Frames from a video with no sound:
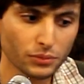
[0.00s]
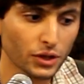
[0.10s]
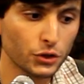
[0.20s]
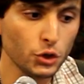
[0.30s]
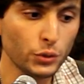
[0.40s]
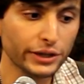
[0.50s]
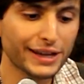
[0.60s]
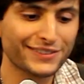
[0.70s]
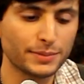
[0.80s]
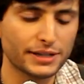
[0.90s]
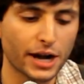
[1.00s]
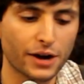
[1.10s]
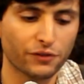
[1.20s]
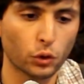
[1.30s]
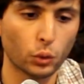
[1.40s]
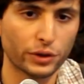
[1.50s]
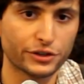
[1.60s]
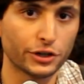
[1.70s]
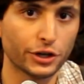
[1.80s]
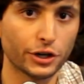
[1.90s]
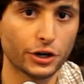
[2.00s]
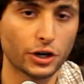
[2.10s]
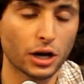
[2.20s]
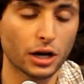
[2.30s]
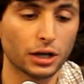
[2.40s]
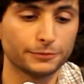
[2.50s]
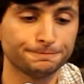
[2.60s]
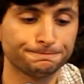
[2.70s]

you really have to be careful with your